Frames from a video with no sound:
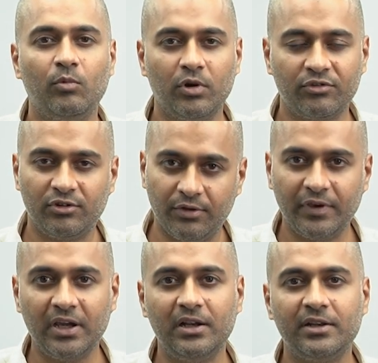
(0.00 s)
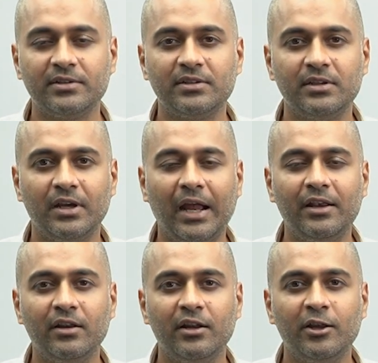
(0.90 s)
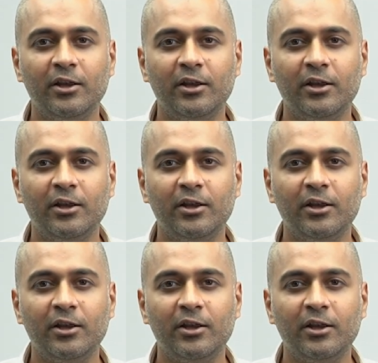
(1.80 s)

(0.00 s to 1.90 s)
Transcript: was difficult and